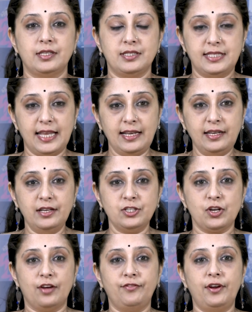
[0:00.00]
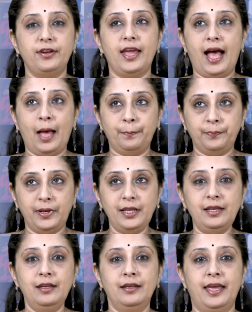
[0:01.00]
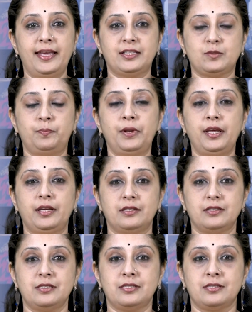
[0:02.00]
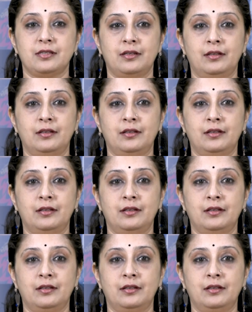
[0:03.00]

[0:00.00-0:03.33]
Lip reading: Zelliot very aptly explains